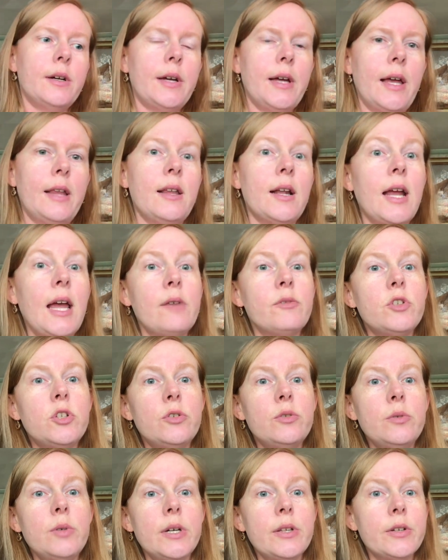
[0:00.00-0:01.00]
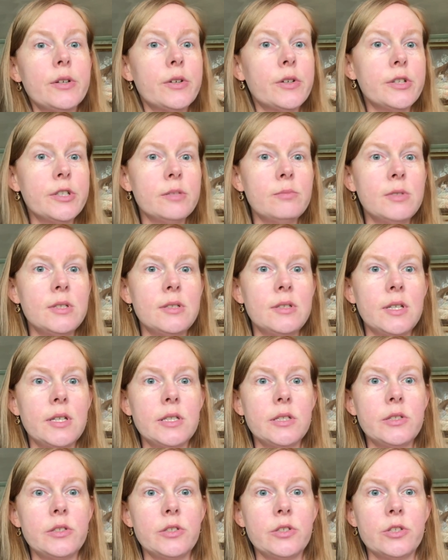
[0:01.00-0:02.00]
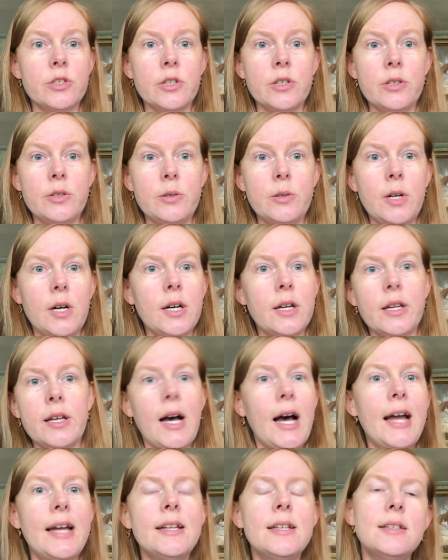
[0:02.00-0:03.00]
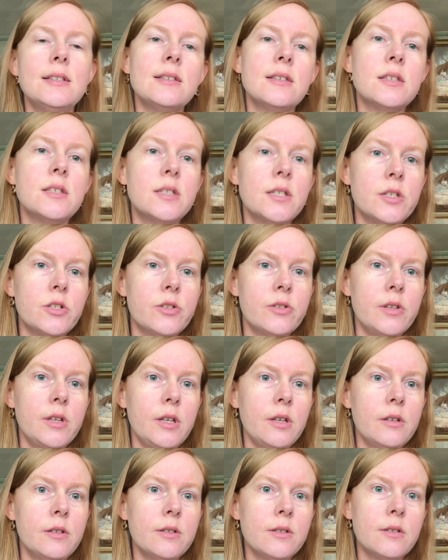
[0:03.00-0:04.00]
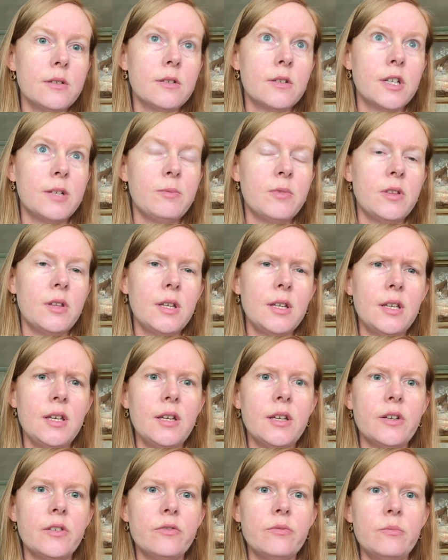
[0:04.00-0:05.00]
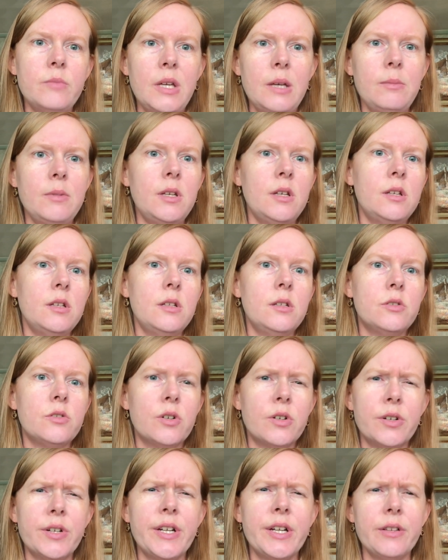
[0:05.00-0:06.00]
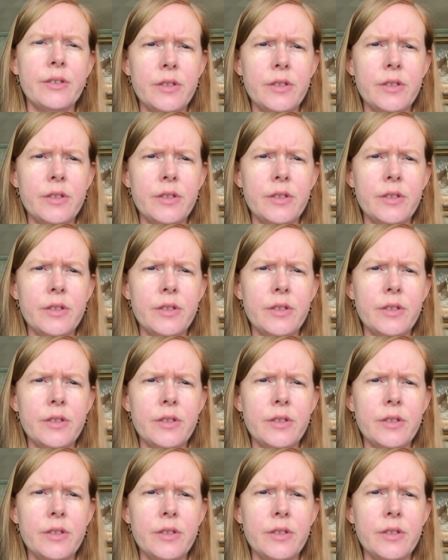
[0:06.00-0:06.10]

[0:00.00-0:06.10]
And then I have 2 other Christmas things to show. I didn't stitch these. I'm thinking of maybe turning